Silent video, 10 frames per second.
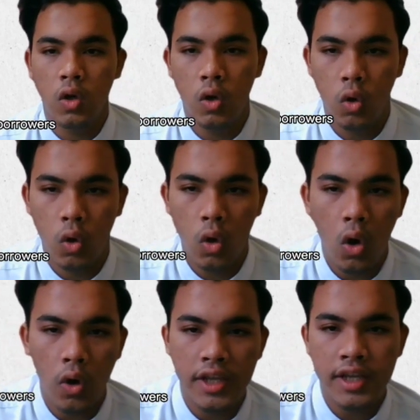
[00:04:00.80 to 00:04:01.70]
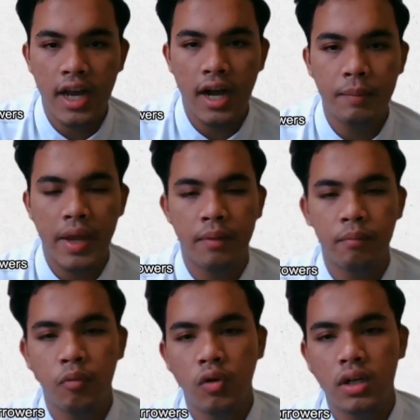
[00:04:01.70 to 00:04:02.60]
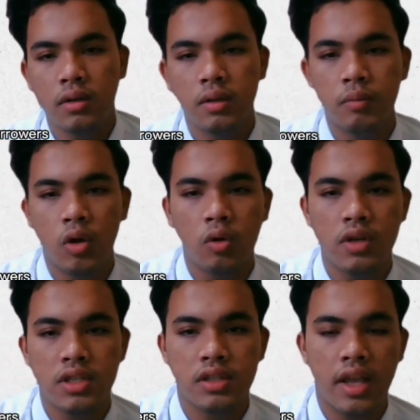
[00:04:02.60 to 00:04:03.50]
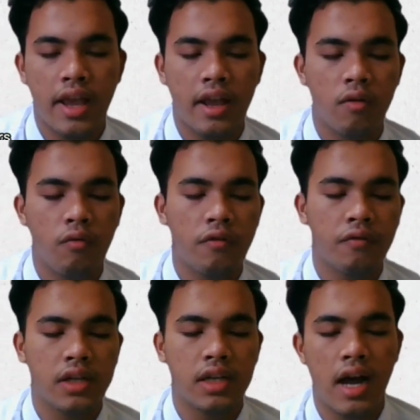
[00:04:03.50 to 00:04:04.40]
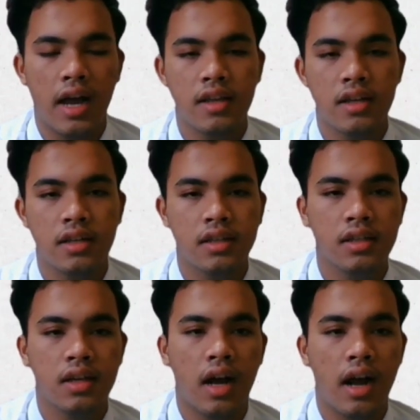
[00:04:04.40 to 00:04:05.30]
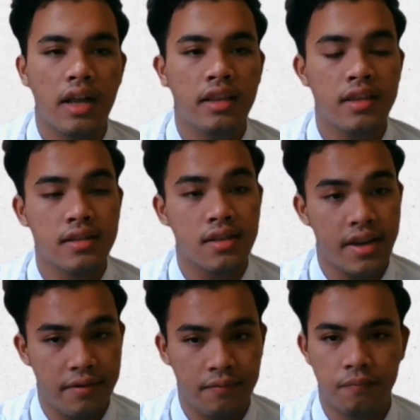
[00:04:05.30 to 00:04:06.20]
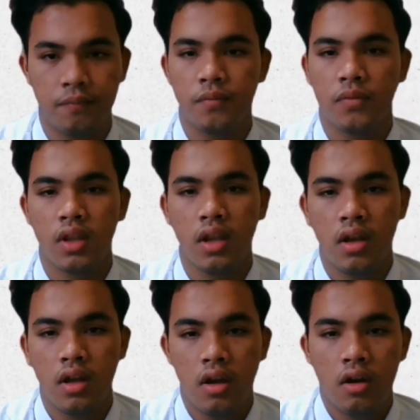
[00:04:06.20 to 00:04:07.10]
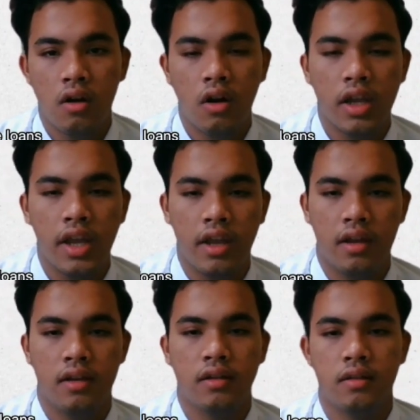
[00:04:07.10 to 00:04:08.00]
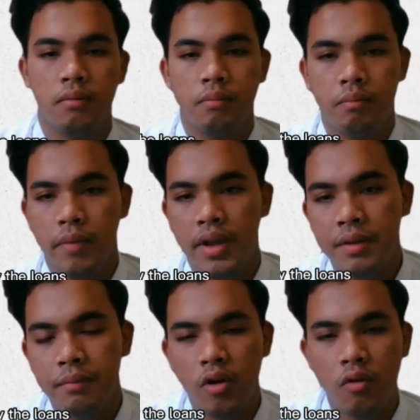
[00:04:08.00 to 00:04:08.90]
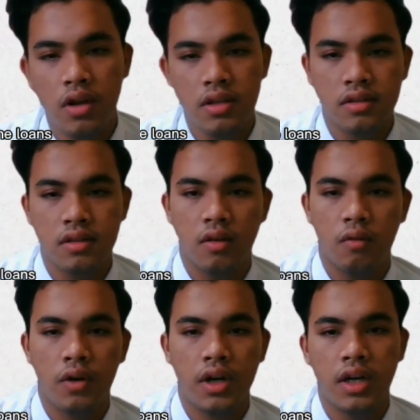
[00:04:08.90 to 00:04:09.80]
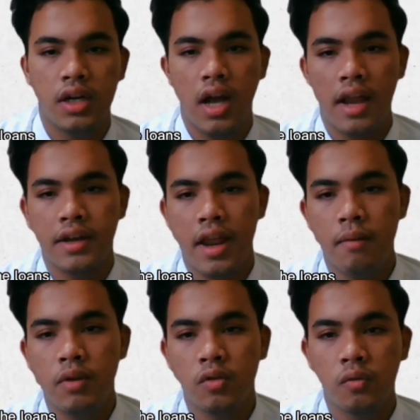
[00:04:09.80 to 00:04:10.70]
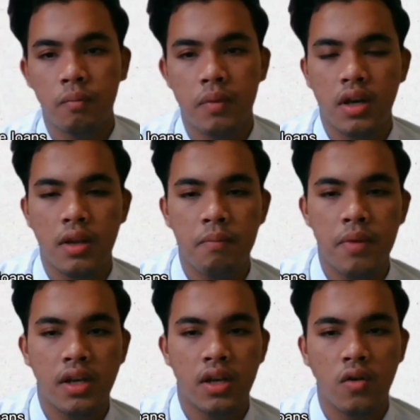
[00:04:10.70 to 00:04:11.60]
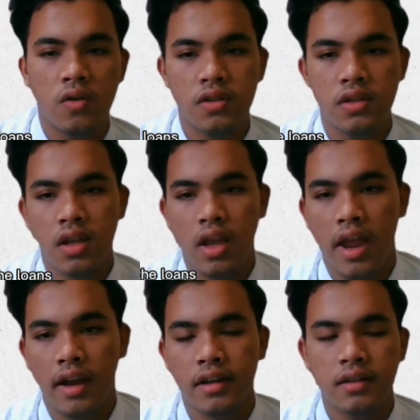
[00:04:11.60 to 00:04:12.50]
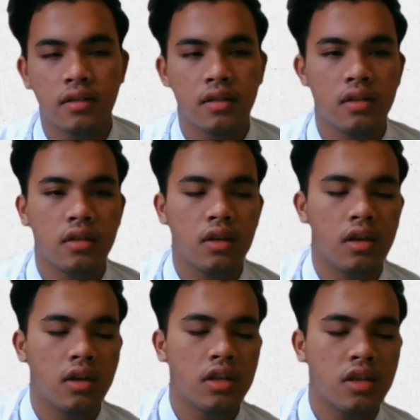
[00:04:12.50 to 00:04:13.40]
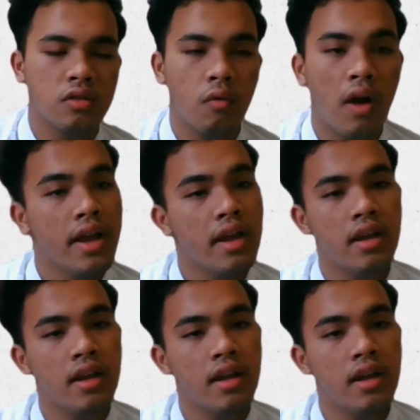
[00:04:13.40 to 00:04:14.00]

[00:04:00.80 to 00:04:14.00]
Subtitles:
low income and poor borrowers with the higher interest rate. Okay, many borrowers were unable to repay the loans, and this is why